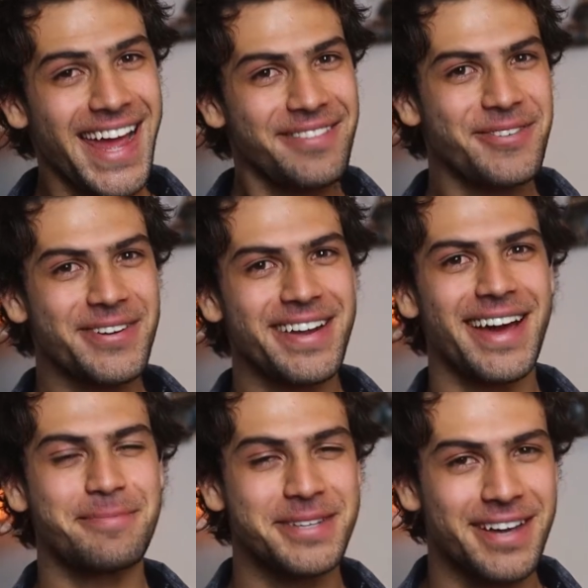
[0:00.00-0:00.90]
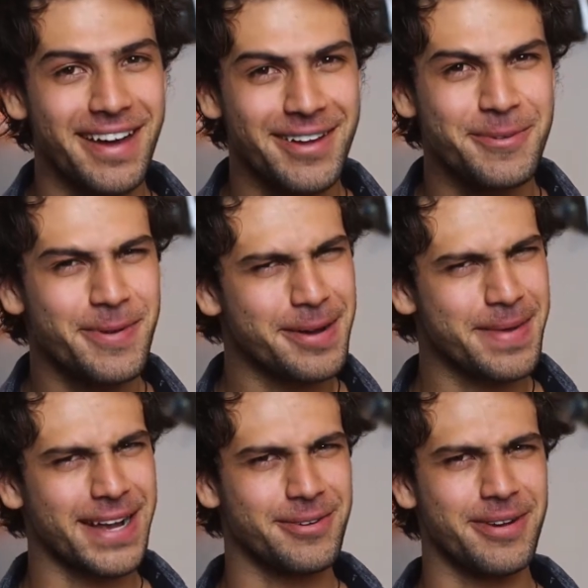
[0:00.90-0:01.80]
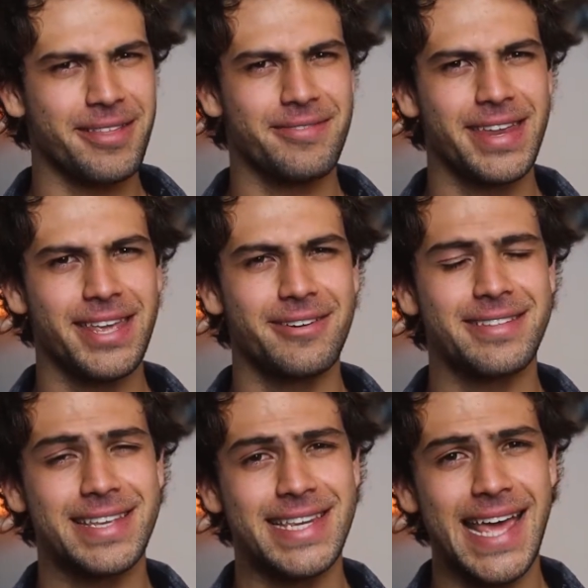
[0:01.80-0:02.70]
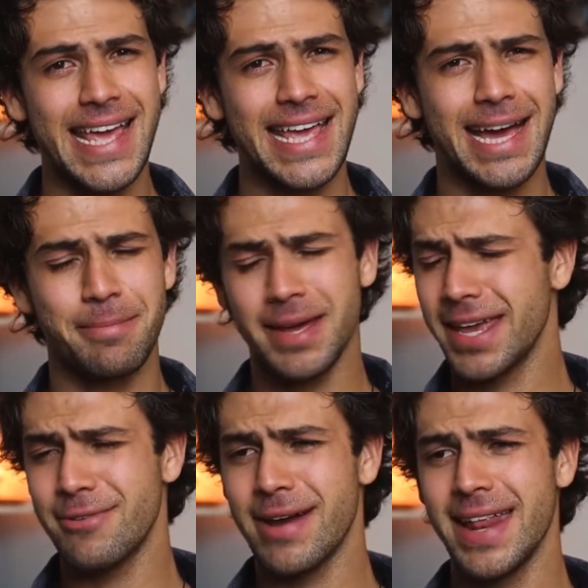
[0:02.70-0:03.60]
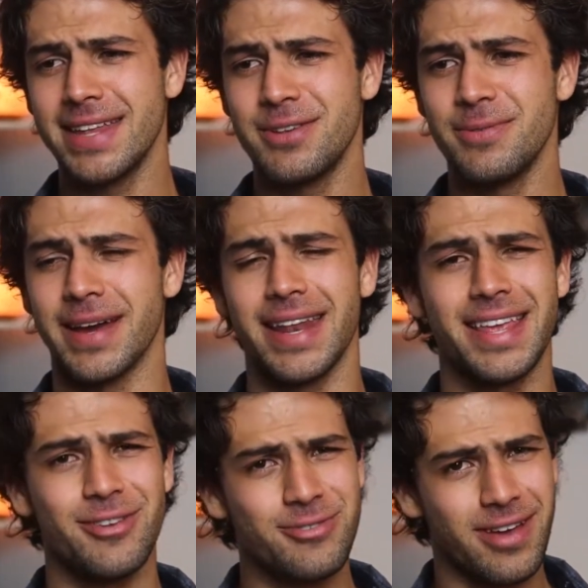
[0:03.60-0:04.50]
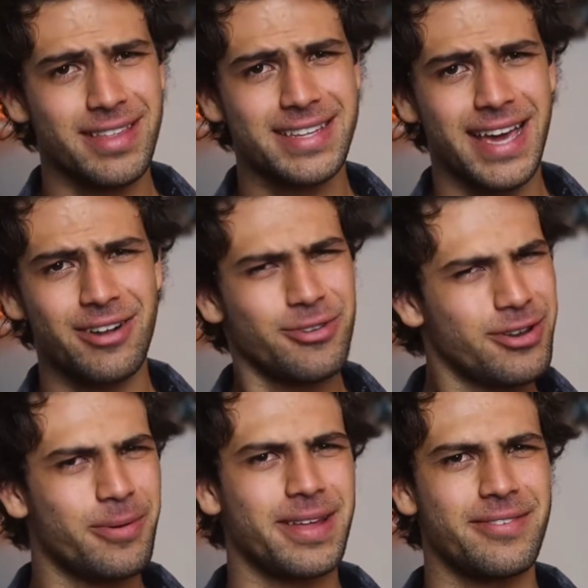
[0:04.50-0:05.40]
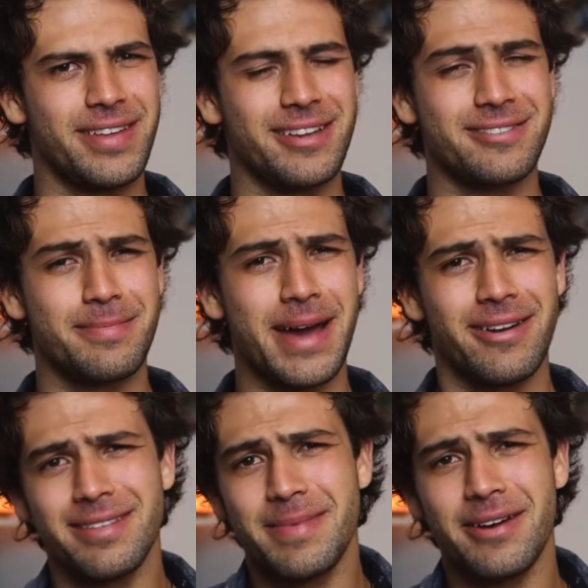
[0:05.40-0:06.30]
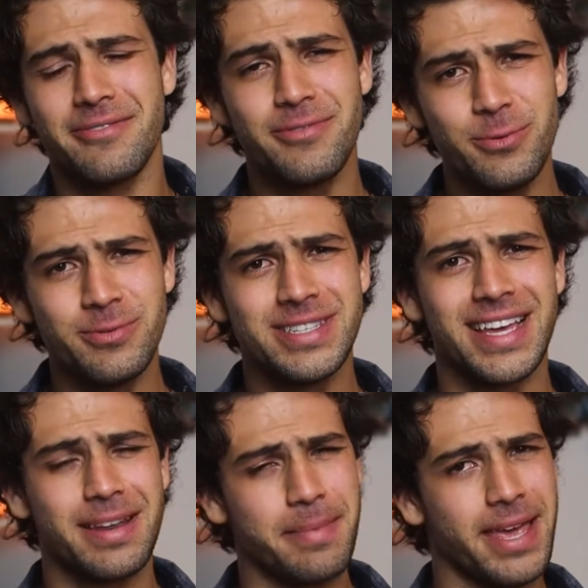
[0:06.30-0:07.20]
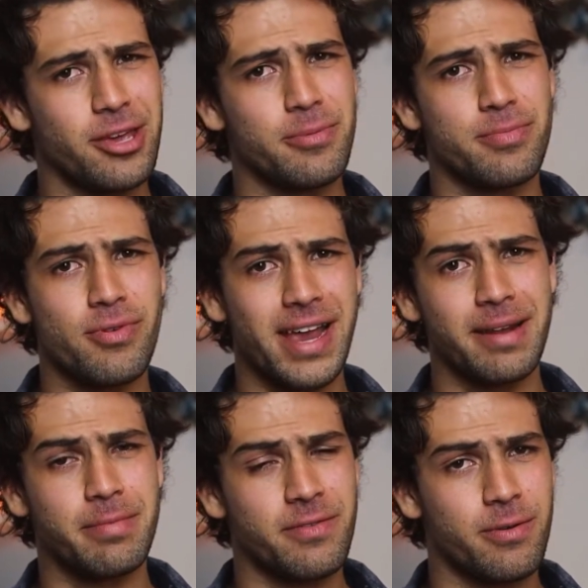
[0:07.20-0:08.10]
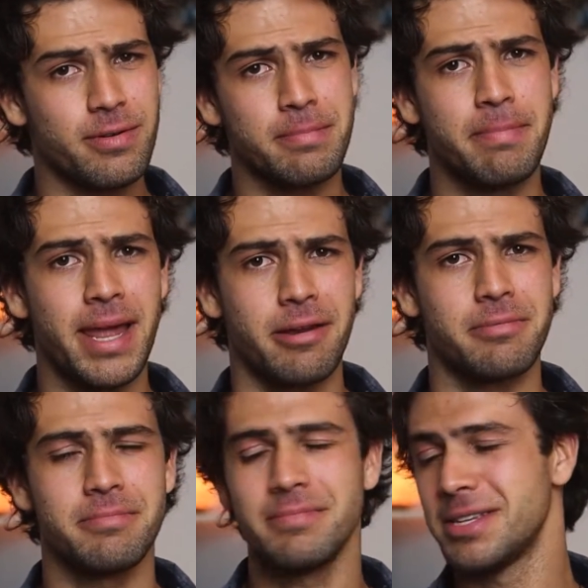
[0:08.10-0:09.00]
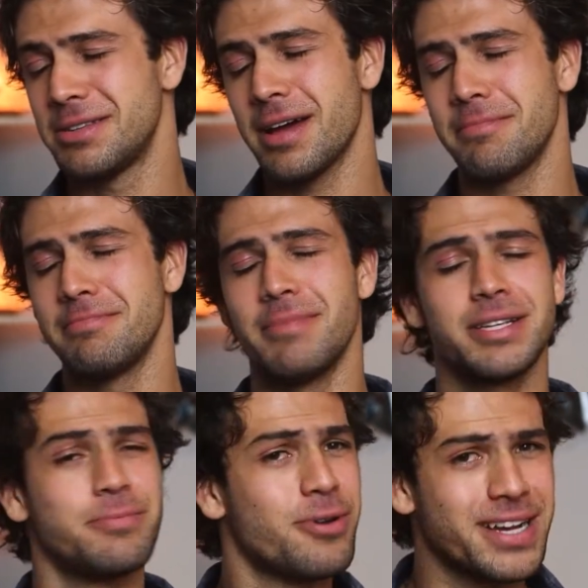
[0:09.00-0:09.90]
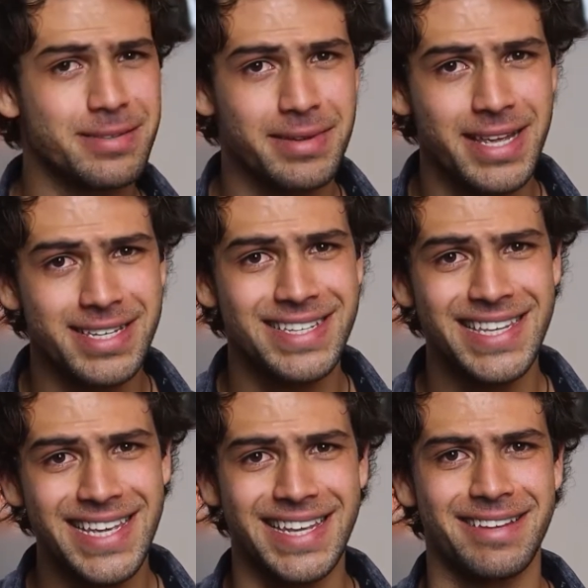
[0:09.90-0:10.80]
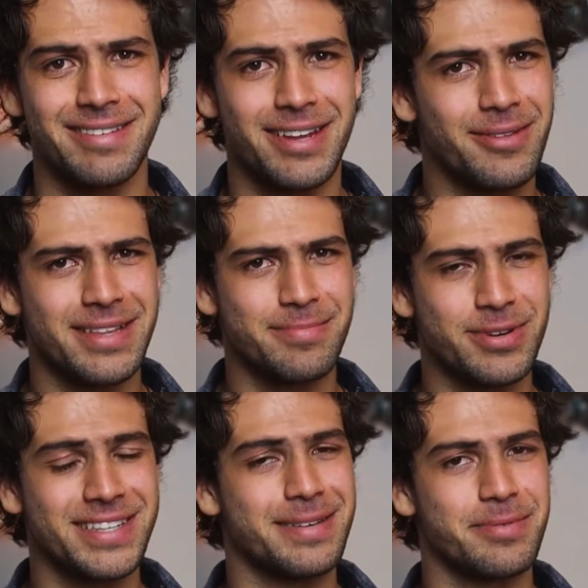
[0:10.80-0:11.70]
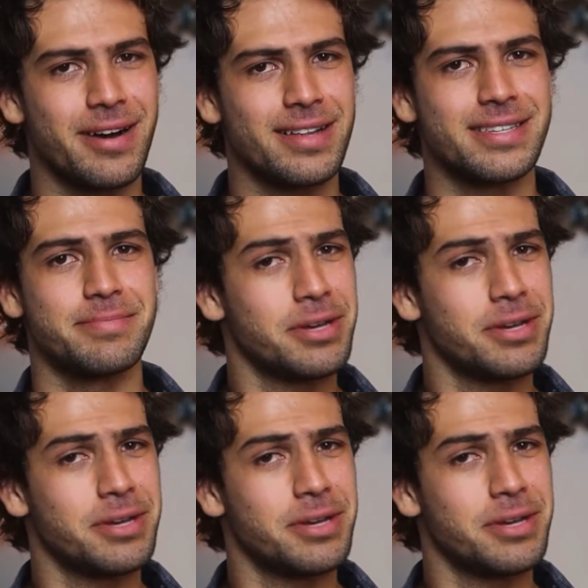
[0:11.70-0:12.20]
Hey everyone, I'm Chana. Welcome back to another video. Today, I'm gonna get right into it. You saw the title, you know what the video is about. It's about foods that can make your brain perform better. There's not much more explanation needed. You know, that's a pretty simple concept.